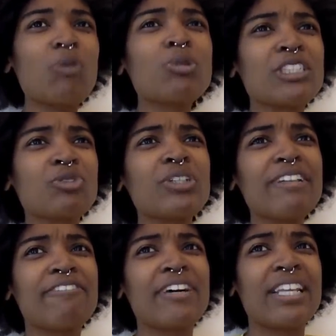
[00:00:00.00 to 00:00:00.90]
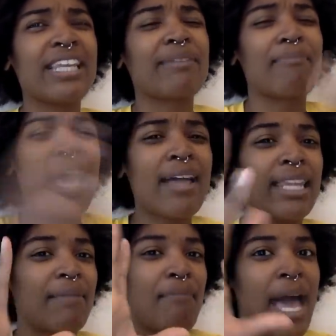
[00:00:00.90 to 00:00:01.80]
which is really funny. Like ma-
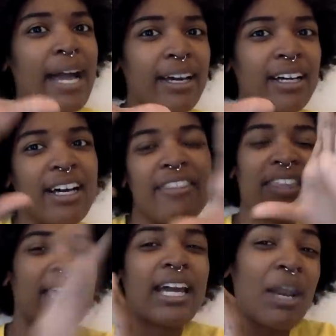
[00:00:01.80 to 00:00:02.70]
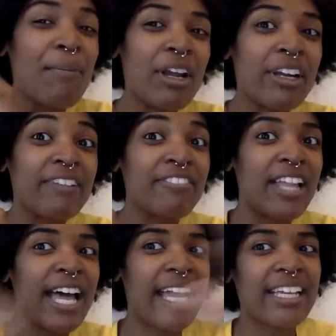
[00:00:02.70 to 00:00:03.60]
like MAGA and then like an American
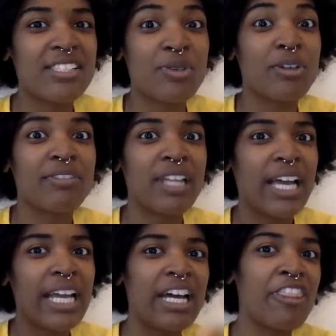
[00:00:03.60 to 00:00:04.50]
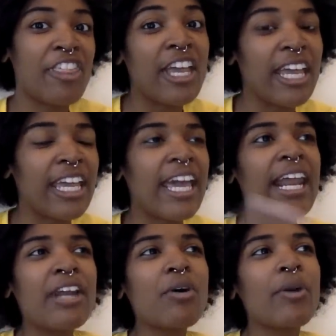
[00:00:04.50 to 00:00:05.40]
flag is sort of like a thing. And
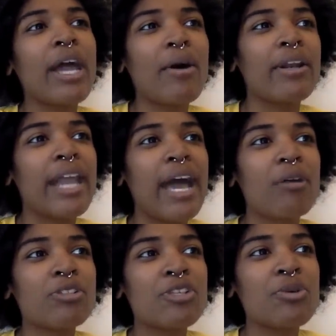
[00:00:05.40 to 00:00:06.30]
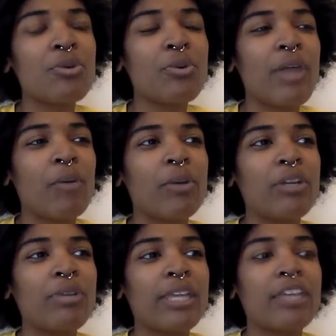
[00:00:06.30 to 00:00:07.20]
I know now now too that when
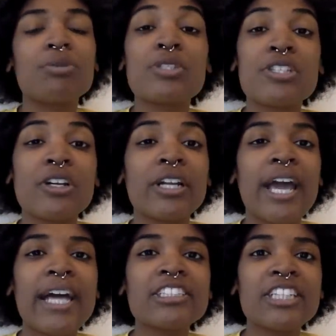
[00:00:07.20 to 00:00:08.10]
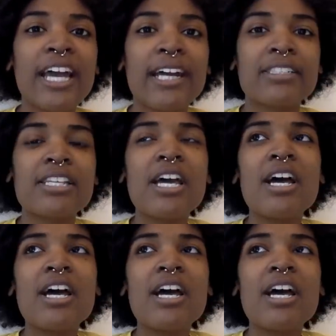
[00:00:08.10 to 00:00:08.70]
you like use certain hashtags,